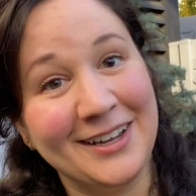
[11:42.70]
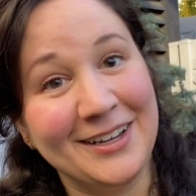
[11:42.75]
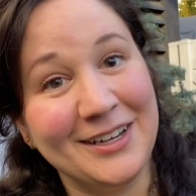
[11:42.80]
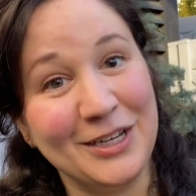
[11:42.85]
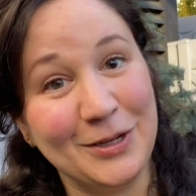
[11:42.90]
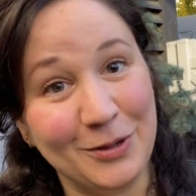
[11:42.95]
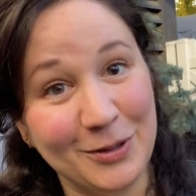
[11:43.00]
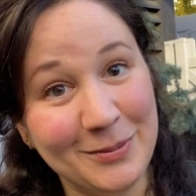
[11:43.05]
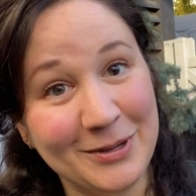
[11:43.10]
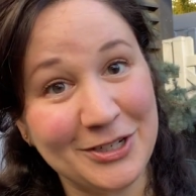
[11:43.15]

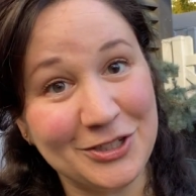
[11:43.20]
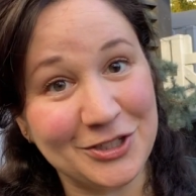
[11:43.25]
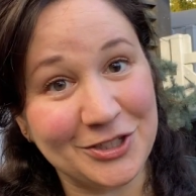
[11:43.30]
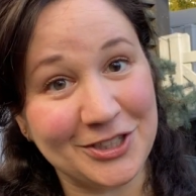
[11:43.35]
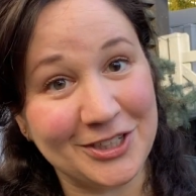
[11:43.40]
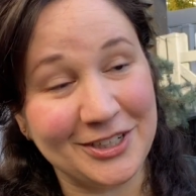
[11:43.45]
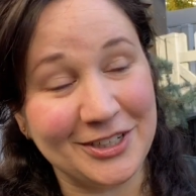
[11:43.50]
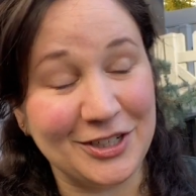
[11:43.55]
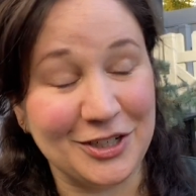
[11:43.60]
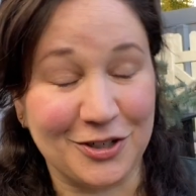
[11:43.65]
you want to make
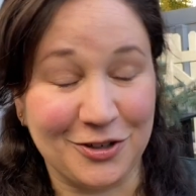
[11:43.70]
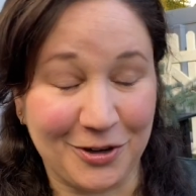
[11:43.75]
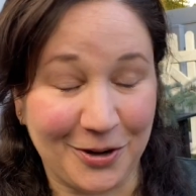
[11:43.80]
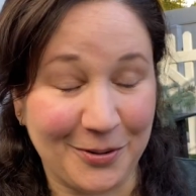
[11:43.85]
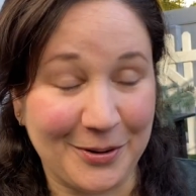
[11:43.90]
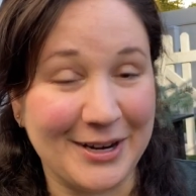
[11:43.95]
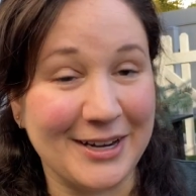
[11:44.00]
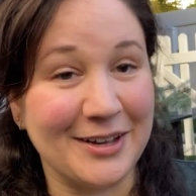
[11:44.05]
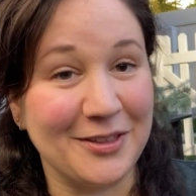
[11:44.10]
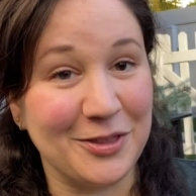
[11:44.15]
sure you're
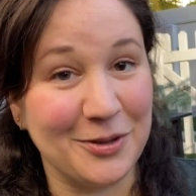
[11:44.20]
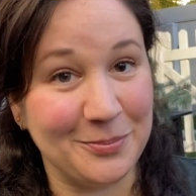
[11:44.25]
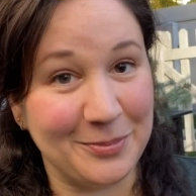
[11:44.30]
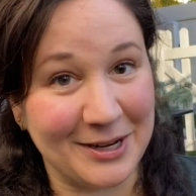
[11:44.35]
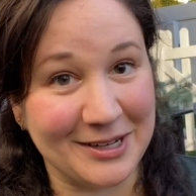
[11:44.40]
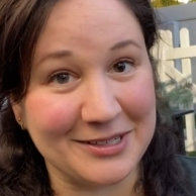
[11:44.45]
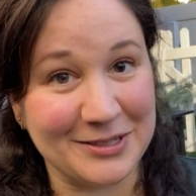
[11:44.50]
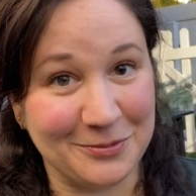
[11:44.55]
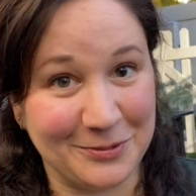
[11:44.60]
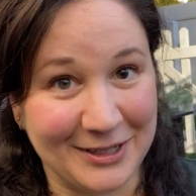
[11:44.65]
growing the
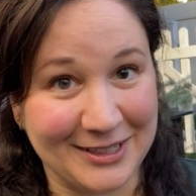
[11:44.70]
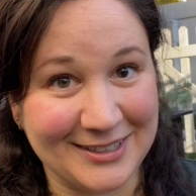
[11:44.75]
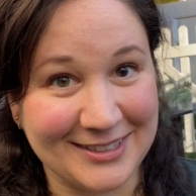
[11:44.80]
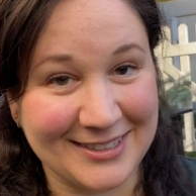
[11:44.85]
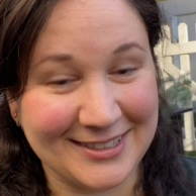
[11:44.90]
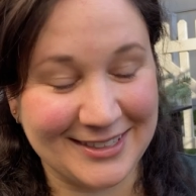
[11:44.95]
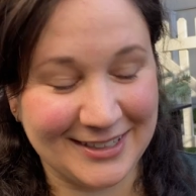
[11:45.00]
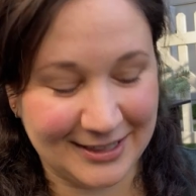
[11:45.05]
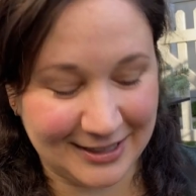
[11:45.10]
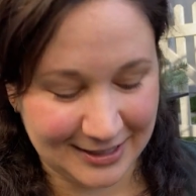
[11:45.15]
best
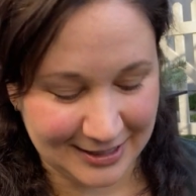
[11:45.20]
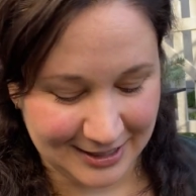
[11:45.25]
ones.